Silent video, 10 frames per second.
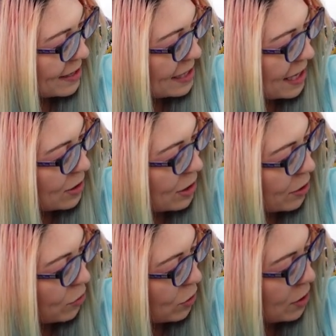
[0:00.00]
has like
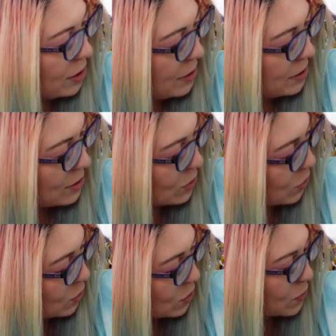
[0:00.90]
little
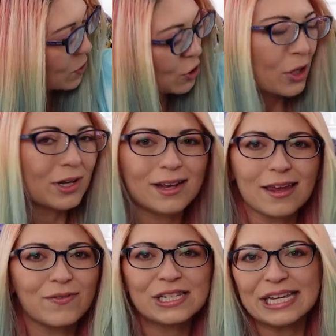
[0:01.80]
circles, which could
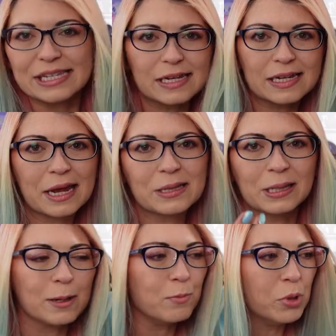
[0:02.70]
even designate
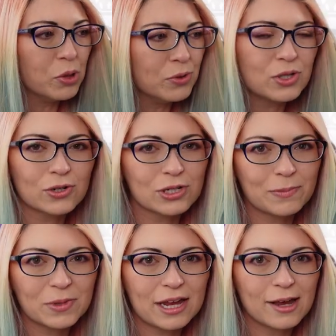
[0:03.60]
like moons or
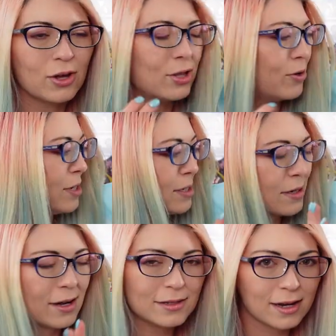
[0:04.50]
something, although it is
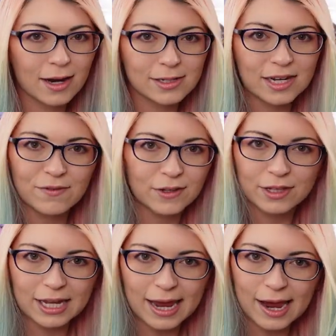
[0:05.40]
not
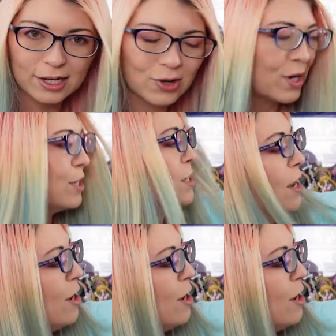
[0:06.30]
scientifically accurate.